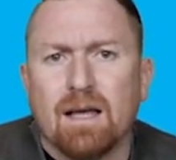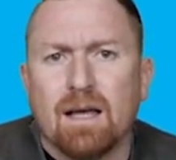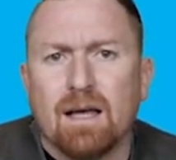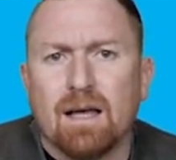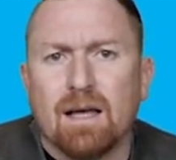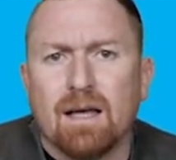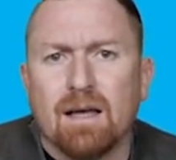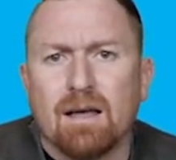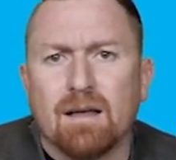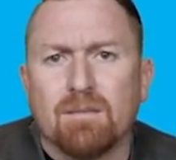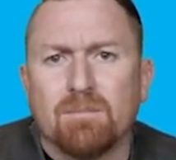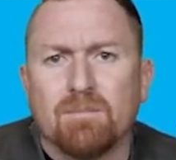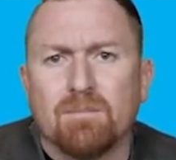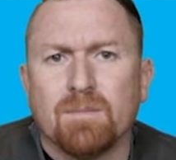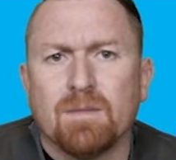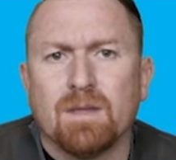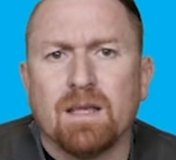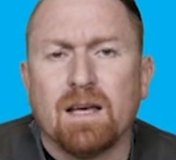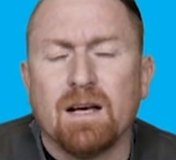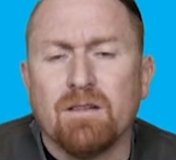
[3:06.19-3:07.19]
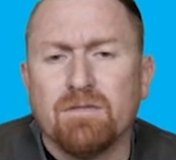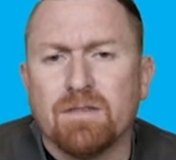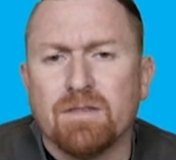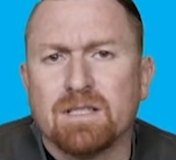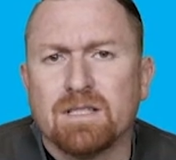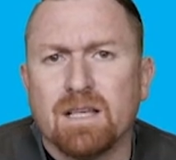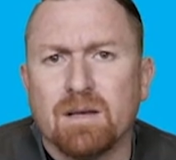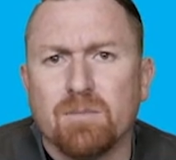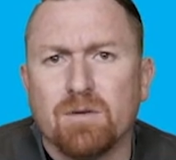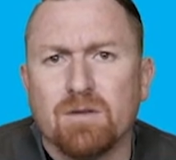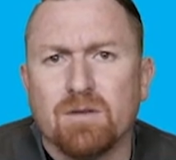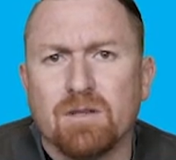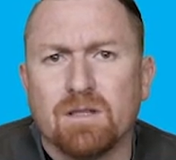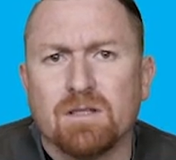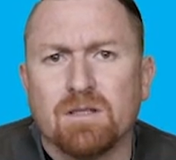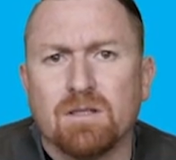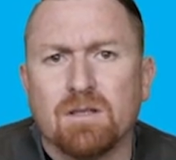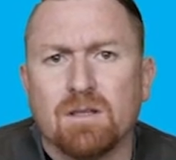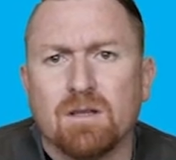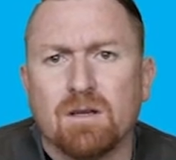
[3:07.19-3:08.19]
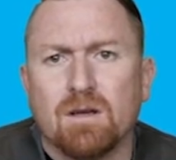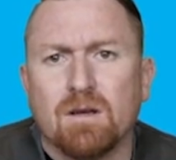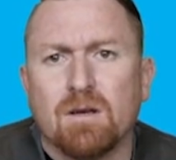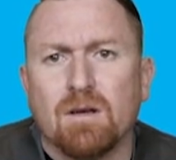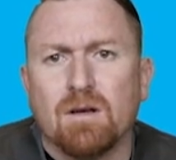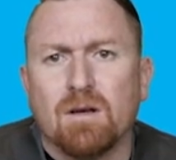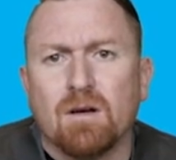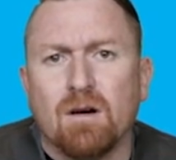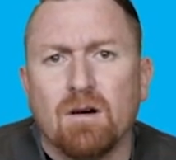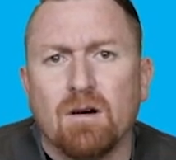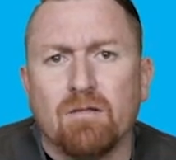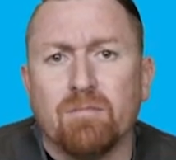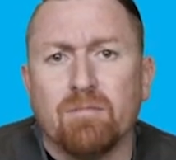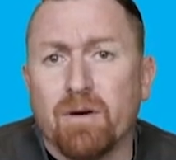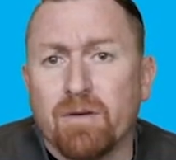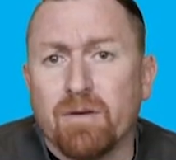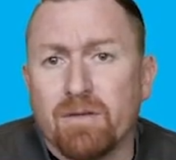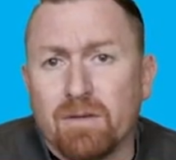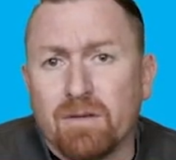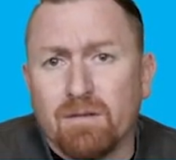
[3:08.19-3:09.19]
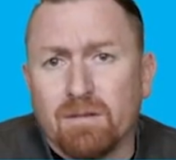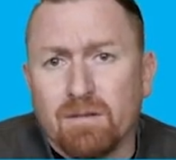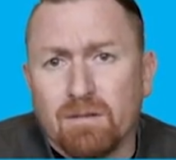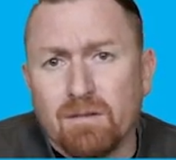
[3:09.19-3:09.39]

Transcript: Uh, the alpha subunit of both